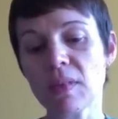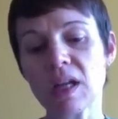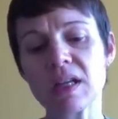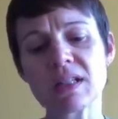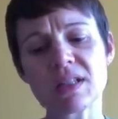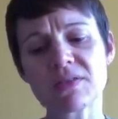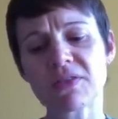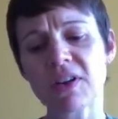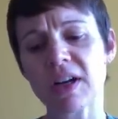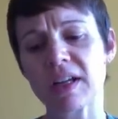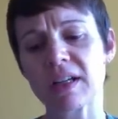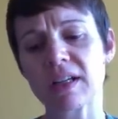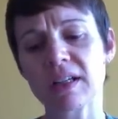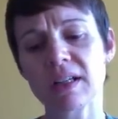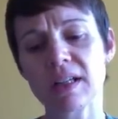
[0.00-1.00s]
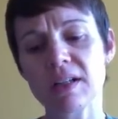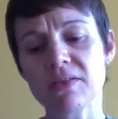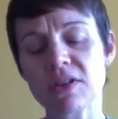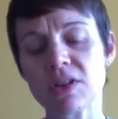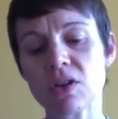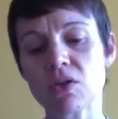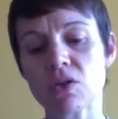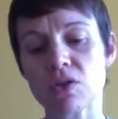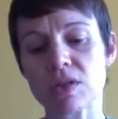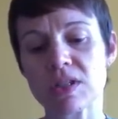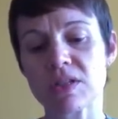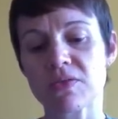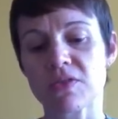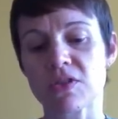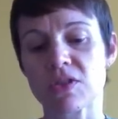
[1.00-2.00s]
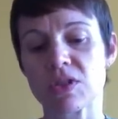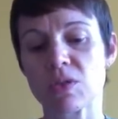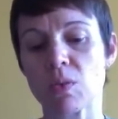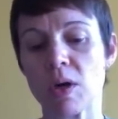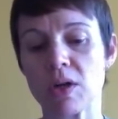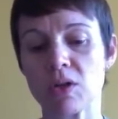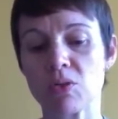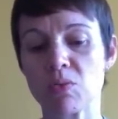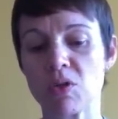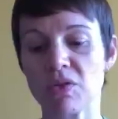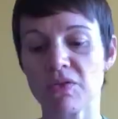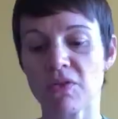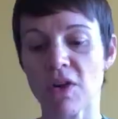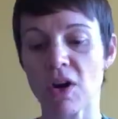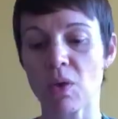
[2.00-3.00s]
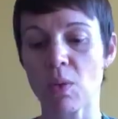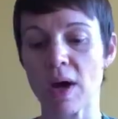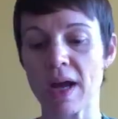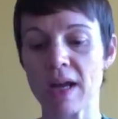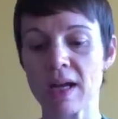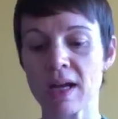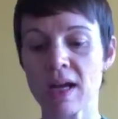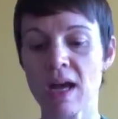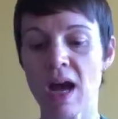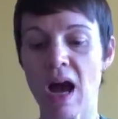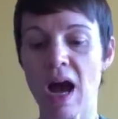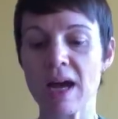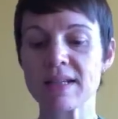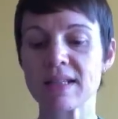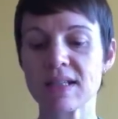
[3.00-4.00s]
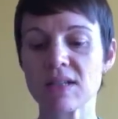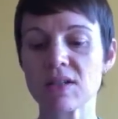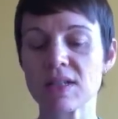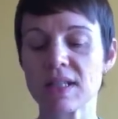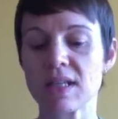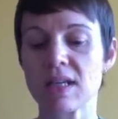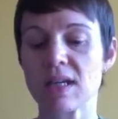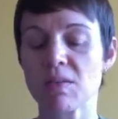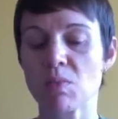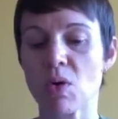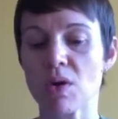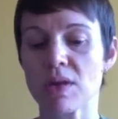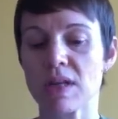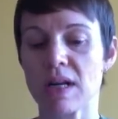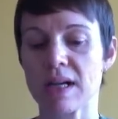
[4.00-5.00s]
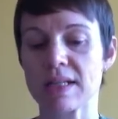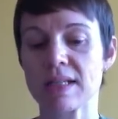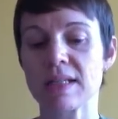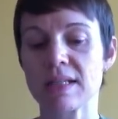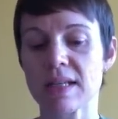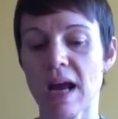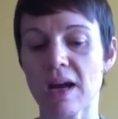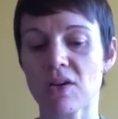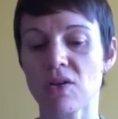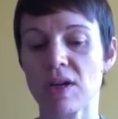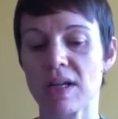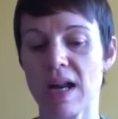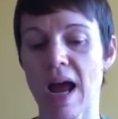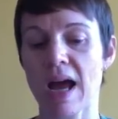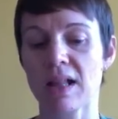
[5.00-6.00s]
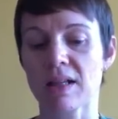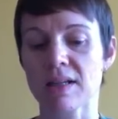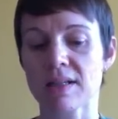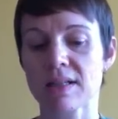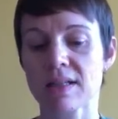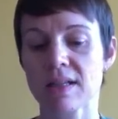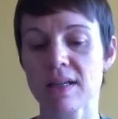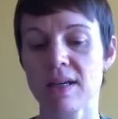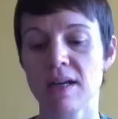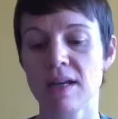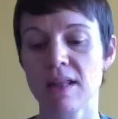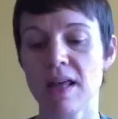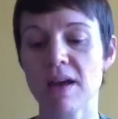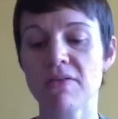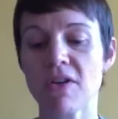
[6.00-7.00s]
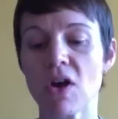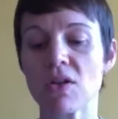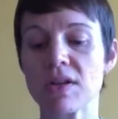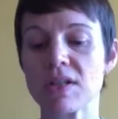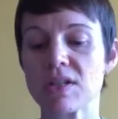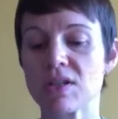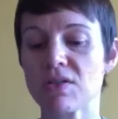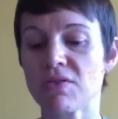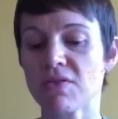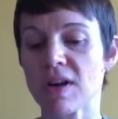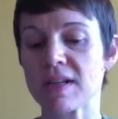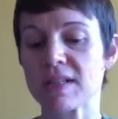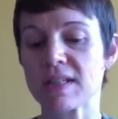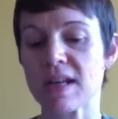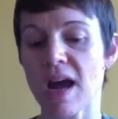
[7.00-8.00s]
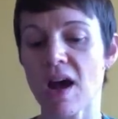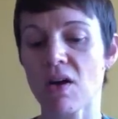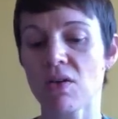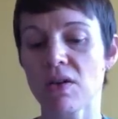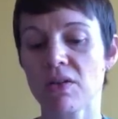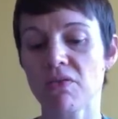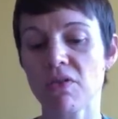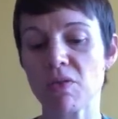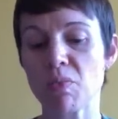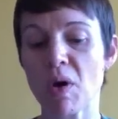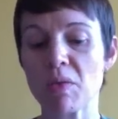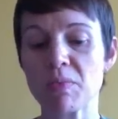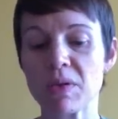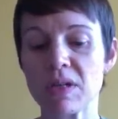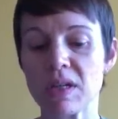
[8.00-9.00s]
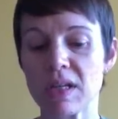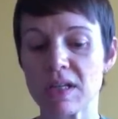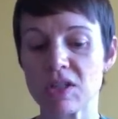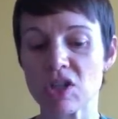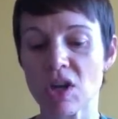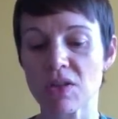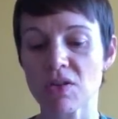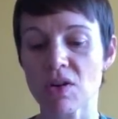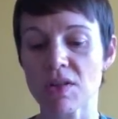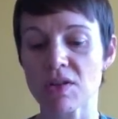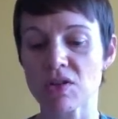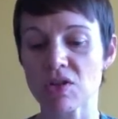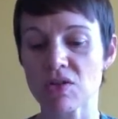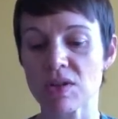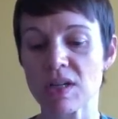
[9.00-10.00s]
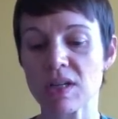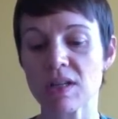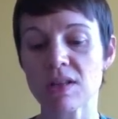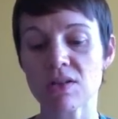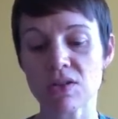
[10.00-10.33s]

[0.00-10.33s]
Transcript: It's fun. Even though Christopher's the one who moved far away, I still see him more than I see Zachary and Alex. They have all these new friends now. If we bump into each other on the street, they're